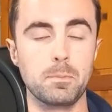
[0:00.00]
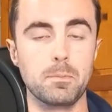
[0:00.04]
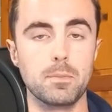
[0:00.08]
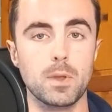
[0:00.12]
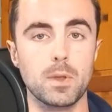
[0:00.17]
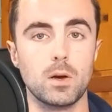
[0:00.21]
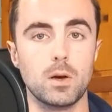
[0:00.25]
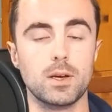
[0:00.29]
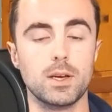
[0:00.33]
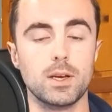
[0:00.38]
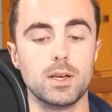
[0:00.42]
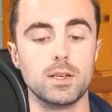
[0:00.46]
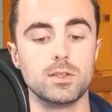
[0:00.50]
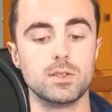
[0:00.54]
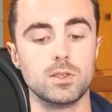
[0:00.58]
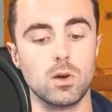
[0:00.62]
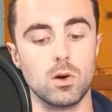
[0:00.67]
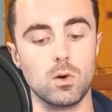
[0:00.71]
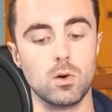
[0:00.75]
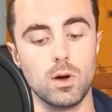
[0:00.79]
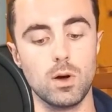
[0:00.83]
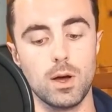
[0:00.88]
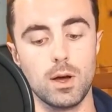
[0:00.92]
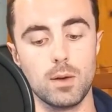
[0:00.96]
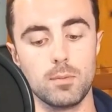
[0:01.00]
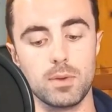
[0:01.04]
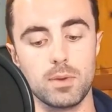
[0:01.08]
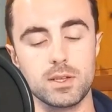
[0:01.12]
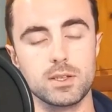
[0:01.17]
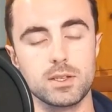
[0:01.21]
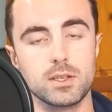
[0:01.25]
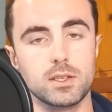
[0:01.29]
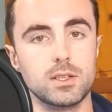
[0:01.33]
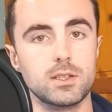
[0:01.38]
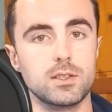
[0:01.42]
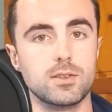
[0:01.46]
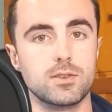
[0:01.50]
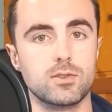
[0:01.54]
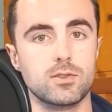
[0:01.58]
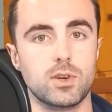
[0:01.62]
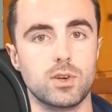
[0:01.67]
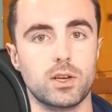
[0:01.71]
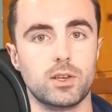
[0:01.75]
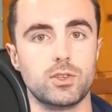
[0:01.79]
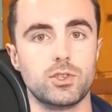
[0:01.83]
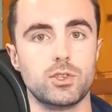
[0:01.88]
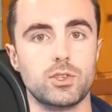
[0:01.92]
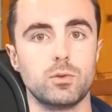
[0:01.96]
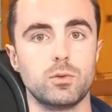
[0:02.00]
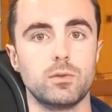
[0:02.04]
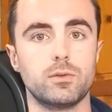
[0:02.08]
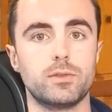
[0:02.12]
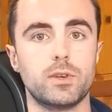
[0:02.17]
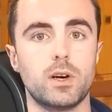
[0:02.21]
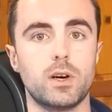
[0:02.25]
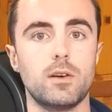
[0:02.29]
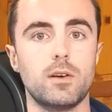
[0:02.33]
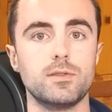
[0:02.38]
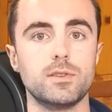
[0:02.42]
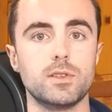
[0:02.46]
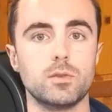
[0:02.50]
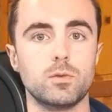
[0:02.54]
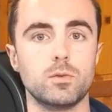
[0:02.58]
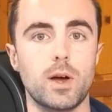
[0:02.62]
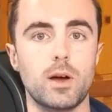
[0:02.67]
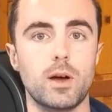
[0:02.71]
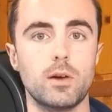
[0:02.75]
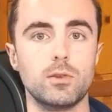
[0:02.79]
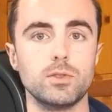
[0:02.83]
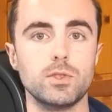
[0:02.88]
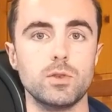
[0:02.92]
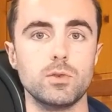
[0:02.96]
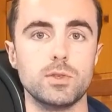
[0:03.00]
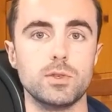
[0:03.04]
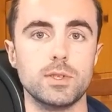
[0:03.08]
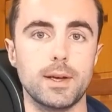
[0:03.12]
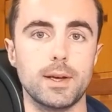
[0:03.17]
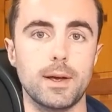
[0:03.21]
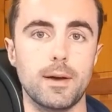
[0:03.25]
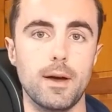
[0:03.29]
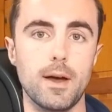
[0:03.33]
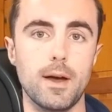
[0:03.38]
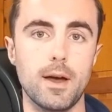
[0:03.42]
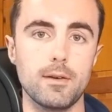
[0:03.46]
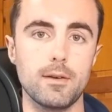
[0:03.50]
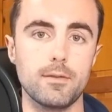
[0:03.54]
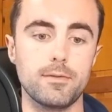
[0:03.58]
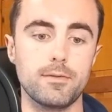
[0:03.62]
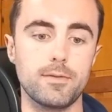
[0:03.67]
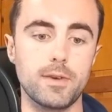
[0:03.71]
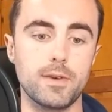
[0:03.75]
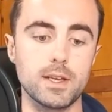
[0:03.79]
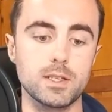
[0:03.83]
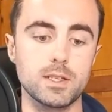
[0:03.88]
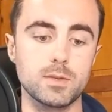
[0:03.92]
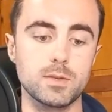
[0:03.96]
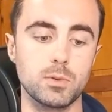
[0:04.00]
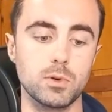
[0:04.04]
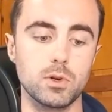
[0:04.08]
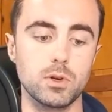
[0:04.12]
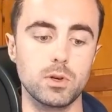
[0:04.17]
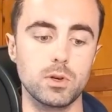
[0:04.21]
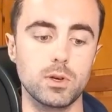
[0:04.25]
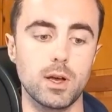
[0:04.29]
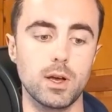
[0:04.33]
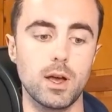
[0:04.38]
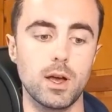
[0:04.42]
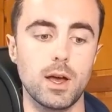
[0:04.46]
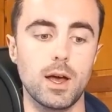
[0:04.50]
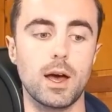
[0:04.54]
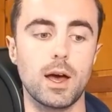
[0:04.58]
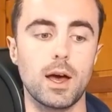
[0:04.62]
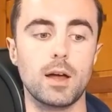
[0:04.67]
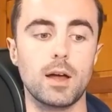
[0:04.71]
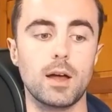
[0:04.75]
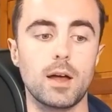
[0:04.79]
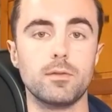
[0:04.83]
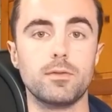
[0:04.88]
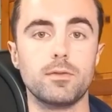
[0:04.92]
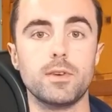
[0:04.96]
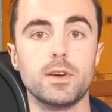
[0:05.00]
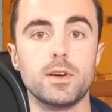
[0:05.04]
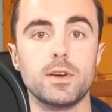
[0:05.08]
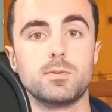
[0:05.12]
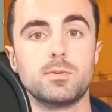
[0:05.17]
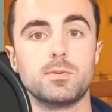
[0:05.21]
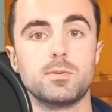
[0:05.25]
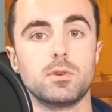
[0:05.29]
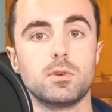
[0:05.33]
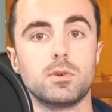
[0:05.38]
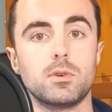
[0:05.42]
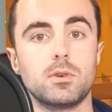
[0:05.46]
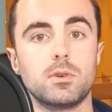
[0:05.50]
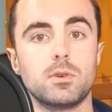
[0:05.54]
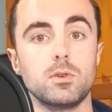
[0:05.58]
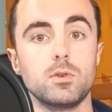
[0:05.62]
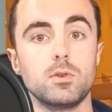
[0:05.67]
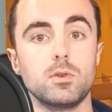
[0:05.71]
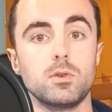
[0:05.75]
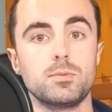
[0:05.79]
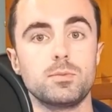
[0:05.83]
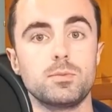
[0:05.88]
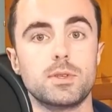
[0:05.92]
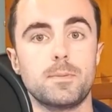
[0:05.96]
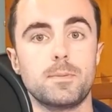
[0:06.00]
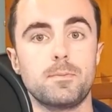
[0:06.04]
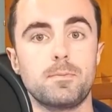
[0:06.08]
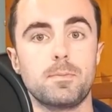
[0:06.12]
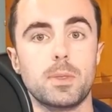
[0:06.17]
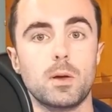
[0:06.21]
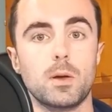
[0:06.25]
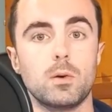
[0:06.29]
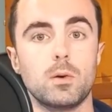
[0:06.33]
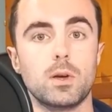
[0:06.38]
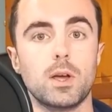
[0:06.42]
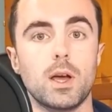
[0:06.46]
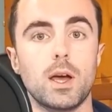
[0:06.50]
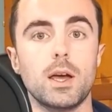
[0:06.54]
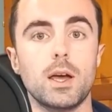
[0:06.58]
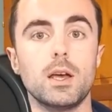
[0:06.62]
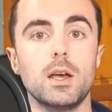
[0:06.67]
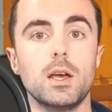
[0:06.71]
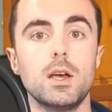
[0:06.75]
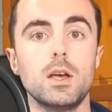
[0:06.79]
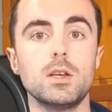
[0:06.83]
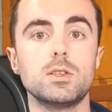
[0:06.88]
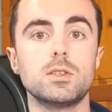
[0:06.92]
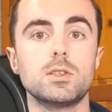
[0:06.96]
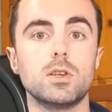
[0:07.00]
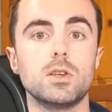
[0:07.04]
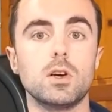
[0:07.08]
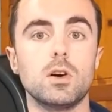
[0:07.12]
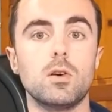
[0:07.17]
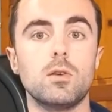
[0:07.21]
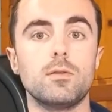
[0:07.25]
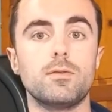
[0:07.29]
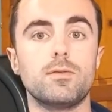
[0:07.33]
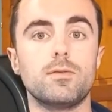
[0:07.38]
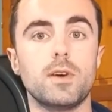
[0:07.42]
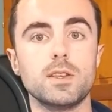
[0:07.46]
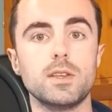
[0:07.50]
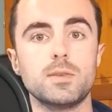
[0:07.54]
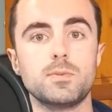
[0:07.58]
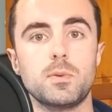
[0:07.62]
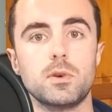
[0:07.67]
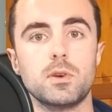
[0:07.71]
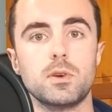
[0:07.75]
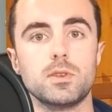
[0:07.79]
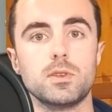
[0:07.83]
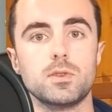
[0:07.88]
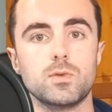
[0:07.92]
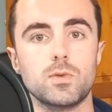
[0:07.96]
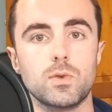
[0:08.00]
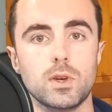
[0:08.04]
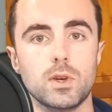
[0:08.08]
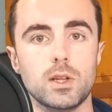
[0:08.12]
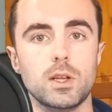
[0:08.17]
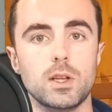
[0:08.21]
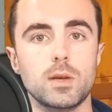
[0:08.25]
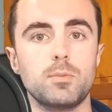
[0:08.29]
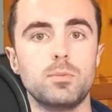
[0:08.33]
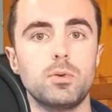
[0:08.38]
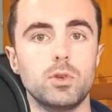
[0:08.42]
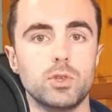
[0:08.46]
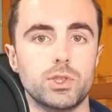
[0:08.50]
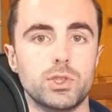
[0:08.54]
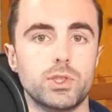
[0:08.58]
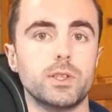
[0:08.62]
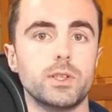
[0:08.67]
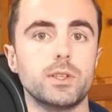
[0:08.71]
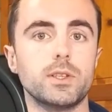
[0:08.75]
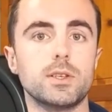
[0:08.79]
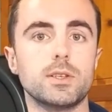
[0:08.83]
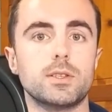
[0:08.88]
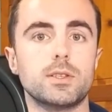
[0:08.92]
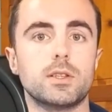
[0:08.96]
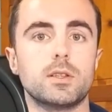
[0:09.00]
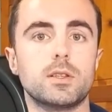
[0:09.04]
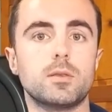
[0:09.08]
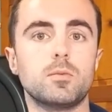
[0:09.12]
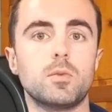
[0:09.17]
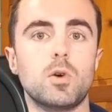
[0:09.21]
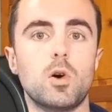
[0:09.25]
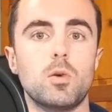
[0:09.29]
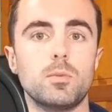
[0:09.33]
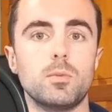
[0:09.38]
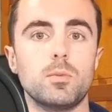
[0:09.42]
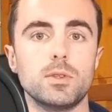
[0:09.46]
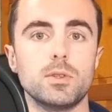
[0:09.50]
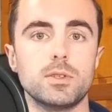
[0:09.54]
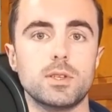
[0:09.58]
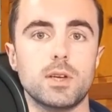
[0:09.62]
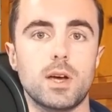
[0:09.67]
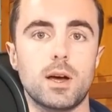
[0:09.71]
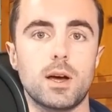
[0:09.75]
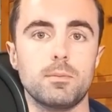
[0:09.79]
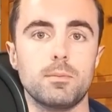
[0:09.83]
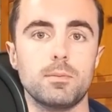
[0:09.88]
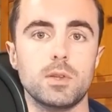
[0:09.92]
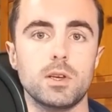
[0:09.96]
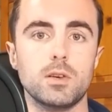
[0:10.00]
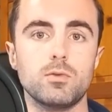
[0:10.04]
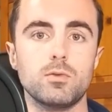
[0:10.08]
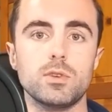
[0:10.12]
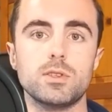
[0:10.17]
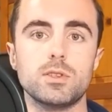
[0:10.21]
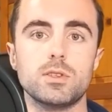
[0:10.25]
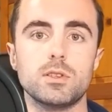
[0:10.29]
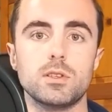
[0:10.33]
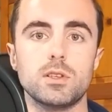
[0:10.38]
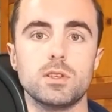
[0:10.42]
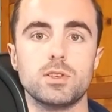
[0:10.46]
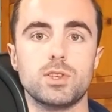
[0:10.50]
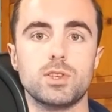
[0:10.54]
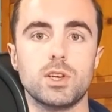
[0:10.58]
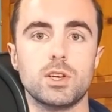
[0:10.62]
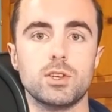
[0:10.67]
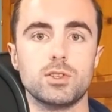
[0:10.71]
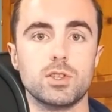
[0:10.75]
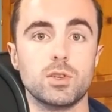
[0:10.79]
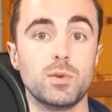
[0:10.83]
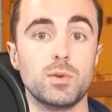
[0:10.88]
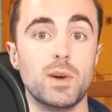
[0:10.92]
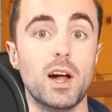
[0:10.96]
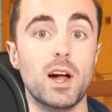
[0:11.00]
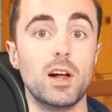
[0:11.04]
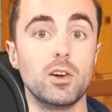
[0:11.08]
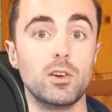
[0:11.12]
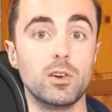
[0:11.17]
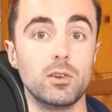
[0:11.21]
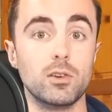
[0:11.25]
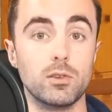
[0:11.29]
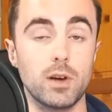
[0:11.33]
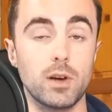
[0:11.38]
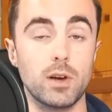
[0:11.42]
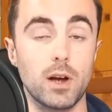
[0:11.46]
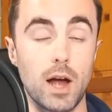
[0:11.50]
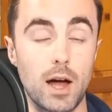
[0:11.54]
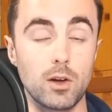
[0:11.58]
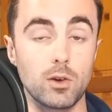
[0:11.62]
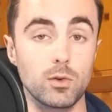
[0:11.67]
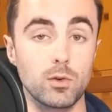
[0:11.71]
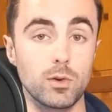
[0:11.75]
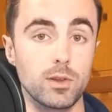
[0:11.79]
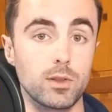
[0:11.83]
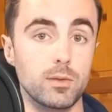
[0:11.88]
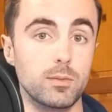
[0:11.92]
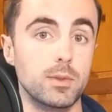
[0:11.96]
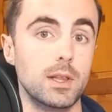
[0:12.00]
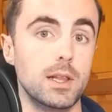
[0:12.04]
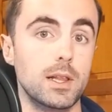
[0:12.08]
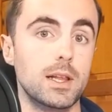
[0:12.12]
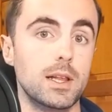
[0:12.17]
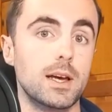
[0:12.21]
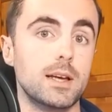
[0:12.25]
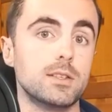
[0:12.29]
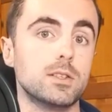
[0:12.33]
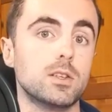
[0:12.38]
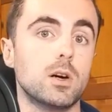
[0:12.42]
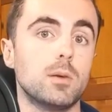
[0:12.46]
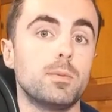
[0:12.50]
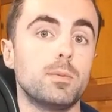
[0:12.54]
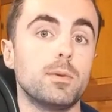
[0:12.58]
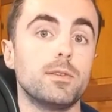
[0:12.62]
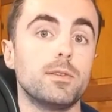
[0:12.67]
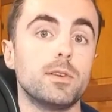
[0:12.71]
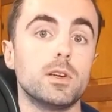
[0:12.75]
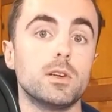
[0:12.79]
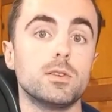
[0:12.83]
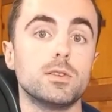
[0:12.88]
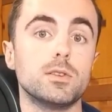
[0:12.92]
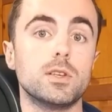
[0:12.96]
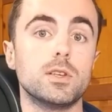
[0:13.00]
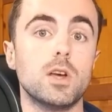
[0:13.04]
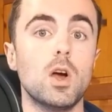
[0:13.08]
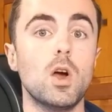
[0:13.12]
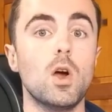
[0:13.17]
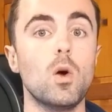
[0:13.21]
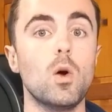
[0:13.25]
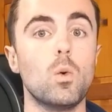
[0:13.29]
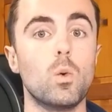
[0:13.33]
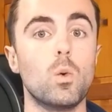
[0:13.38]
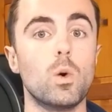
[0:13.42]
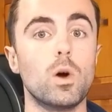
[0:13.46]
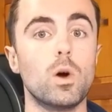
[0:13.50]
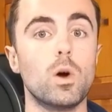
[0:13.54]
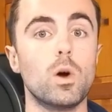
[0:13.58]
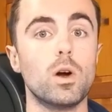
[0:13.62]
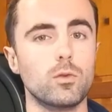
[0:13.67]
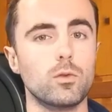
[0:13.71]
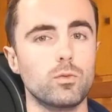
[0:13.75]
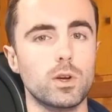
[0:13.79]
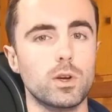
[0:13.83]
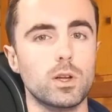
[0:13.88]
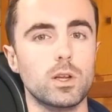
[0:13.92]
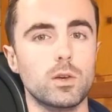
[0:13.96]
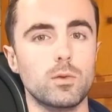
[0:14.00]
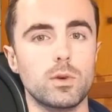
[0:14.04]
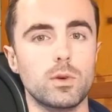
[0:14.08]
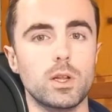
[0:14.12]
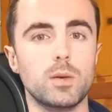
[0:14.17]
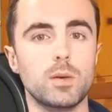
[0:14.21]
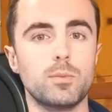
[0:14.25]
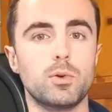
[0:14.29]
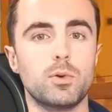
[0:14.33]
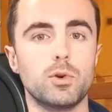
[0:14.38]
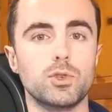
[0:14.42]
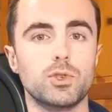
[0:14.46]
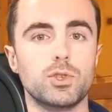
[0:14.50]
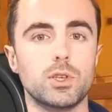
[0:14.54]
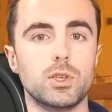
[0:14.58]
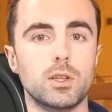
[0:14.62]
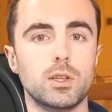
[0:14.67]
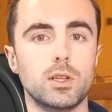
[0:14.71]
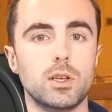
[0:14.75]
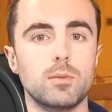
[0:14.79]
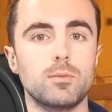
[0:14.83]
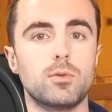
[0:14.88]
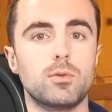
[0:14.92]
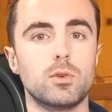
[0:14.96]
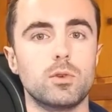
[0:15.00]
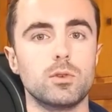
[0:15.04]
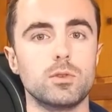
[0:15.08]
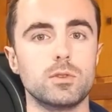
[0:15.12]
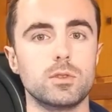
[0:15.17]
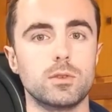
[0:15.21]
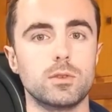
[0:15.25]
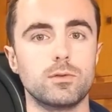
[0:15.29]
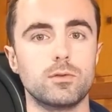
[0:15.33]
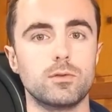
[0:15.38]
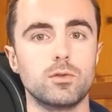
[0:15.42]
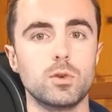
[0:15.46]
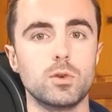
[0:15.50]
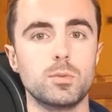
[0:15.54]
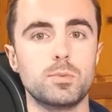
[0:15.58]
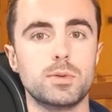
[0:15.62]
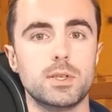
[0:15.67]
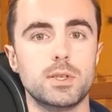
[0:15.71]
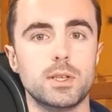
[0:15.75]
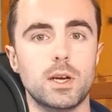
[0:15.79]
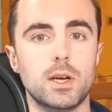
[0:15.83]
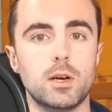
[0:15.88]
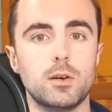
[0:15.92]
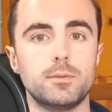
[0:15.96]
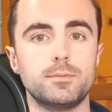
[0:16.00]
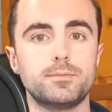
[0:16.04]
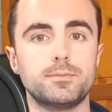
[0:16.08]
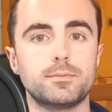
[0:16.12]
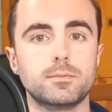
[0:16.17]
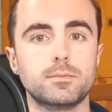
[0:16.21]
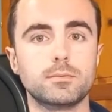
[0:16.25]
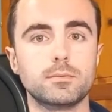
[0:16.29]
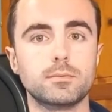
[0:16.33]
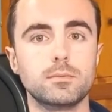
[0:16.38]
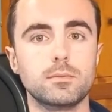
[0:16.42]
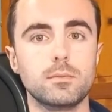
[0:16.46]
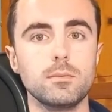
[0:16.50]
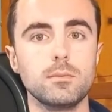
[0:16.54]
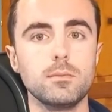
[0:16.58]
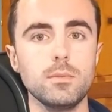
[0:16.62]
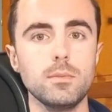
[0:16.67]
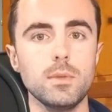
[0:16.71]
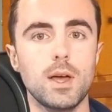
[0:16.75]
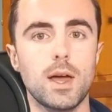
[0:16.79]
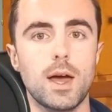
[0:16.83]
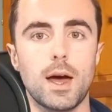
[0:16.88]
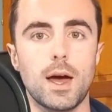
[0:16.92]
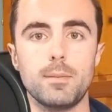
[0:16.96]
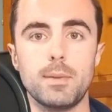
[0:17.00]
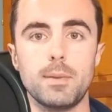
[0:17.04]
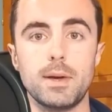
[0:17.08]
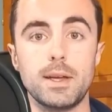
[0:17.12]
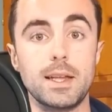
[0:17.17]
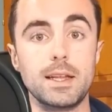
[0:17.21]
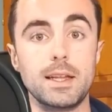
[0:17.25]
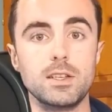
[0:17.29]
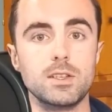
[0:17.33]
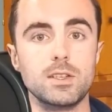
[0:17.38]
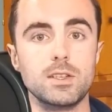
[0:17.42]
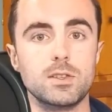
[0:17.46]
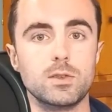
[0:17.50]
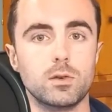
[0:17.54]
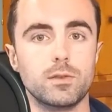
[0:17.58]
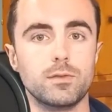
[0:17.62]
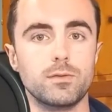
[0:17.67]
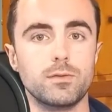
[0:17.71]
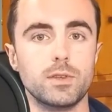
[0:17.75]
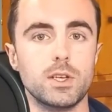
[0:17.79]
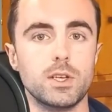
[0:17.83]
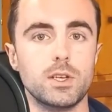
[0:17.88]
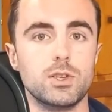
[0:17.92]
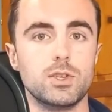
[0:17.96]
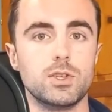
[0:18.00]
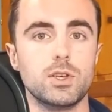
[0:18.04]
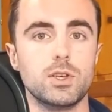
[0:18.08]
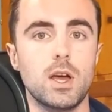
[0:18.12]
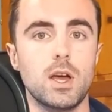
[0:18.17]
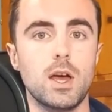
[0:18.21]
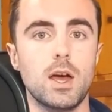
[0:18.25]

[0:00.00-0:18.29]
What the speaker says: Okay, so basically the strategy revolves around using Facebook and Facebook groups. Okay, so Facebook is really pushing this at the moment. They recently changed their algorithm in the last couple of years, where they're really pushing the importance of groups now in any sort of niche.